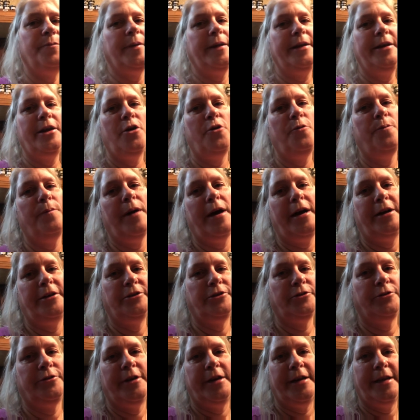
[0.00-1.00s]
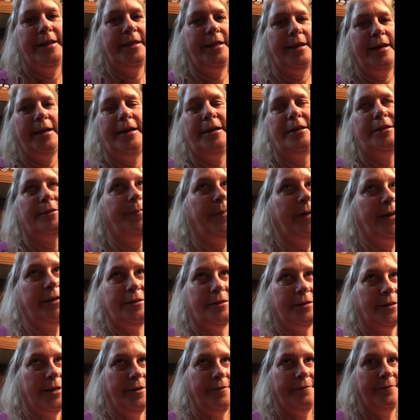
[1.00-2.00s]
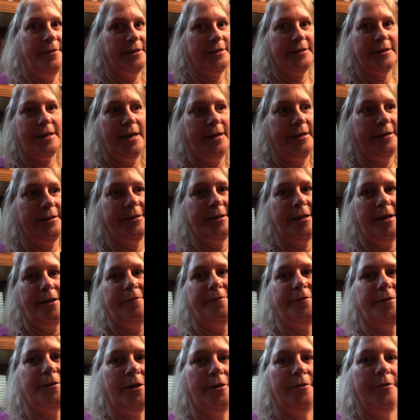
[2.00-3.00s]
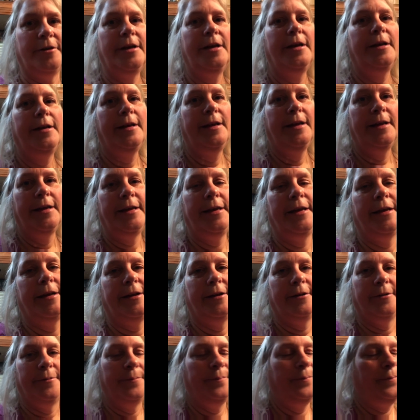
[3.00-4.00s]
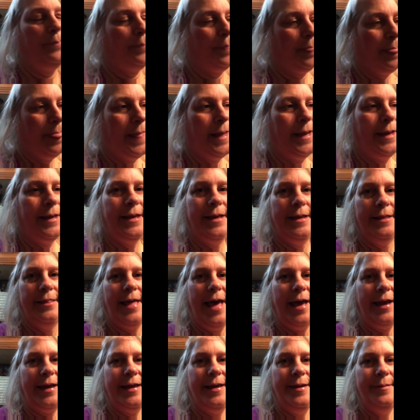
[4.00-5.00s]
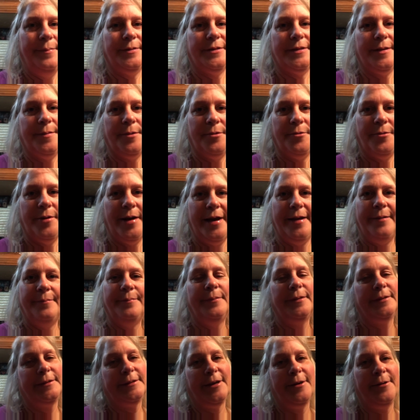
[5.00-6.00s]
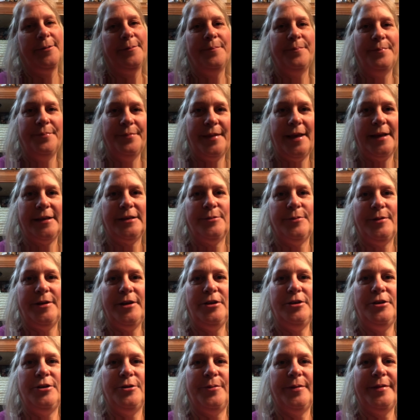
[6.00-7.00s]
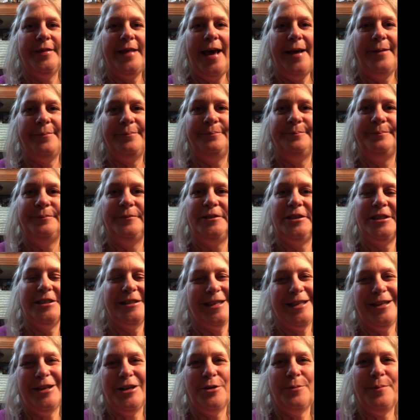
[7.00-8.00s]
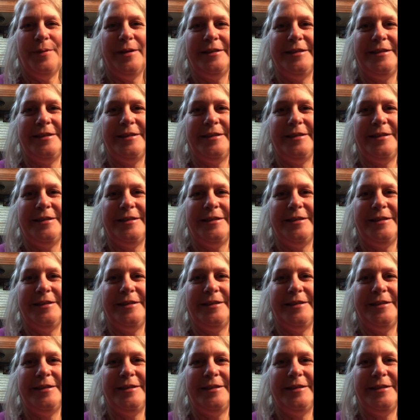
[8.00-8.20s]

but no bugs or anything, because bugs love this kind of stuff. So, you know, that keeps them away. So that's what you do with that. Just a little bit